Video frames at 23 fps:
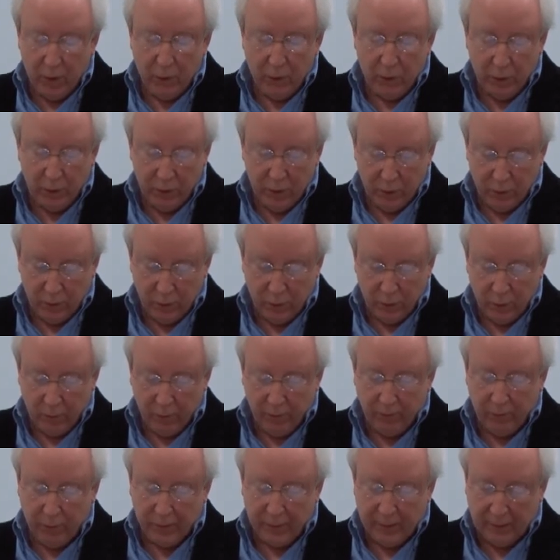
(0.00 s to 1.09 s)
to you
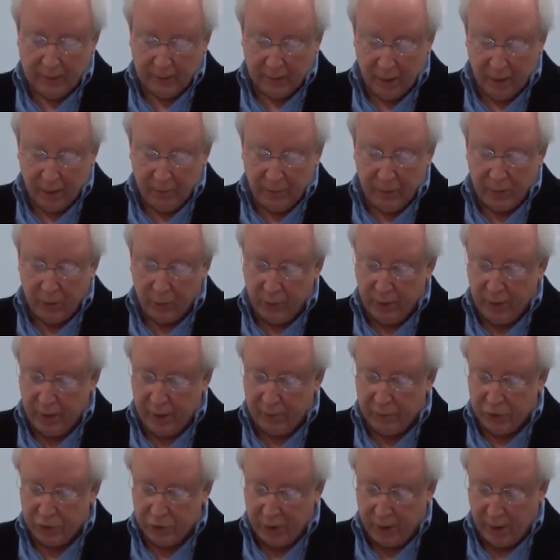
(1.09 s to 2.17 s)
for the love that we
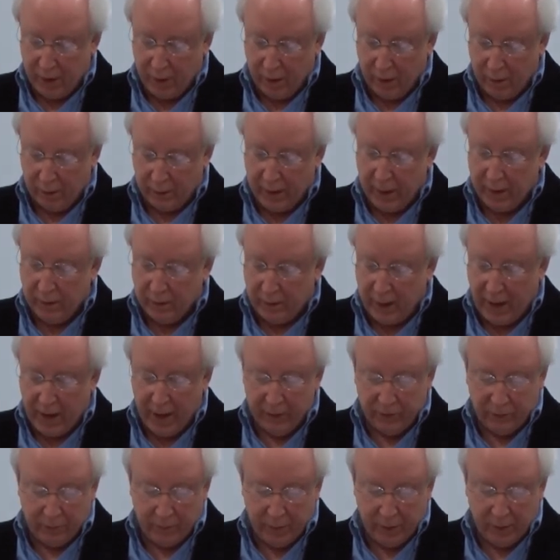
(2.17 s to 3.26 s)
have shared, and it
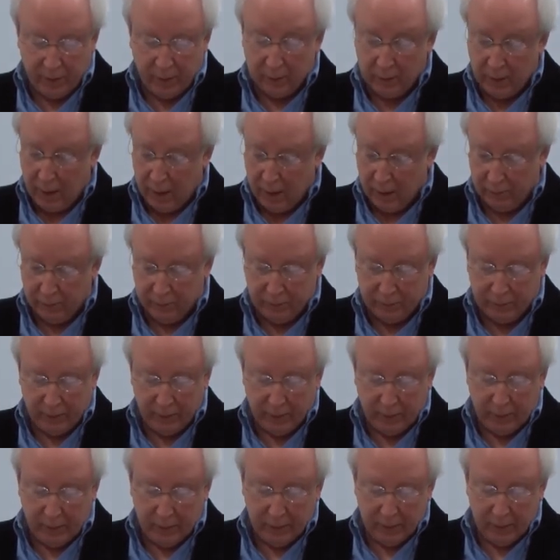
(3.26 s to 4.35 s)
has been love,
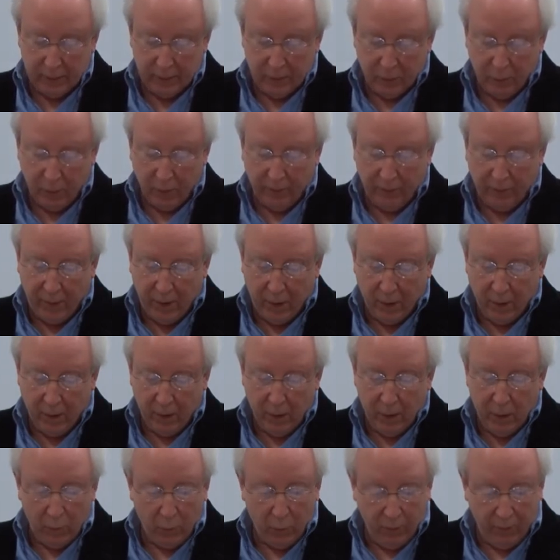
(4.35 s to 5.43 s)
will
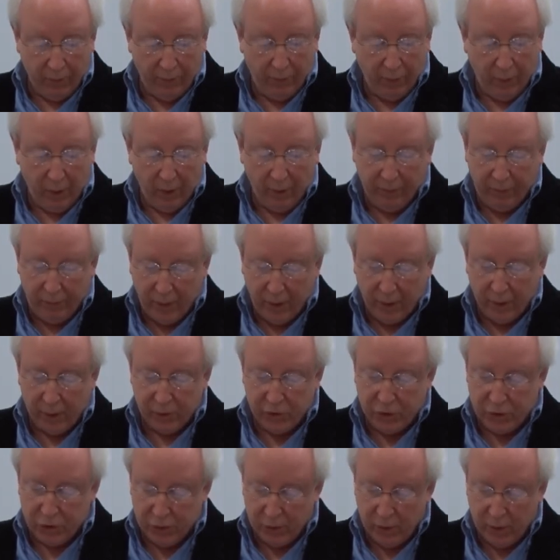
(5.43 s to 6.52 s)
fall, will fall far
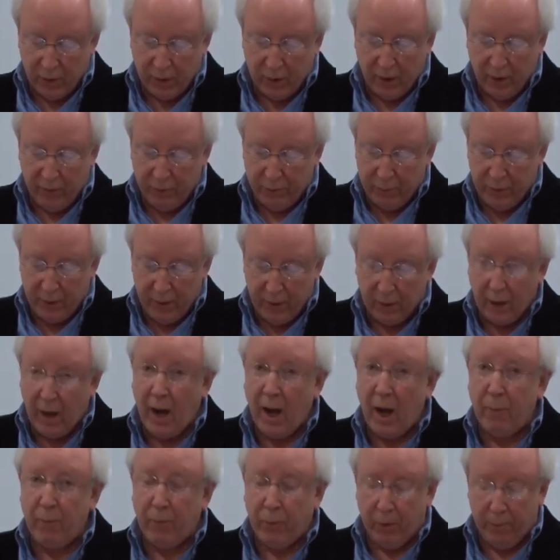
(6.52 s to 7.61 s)
short of being
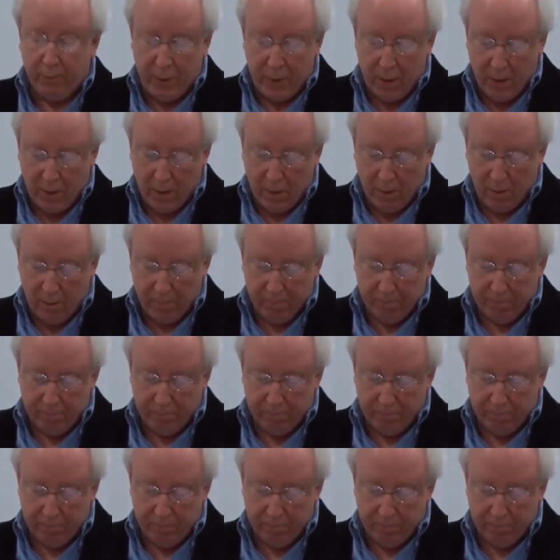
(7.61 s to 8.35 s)
apropos.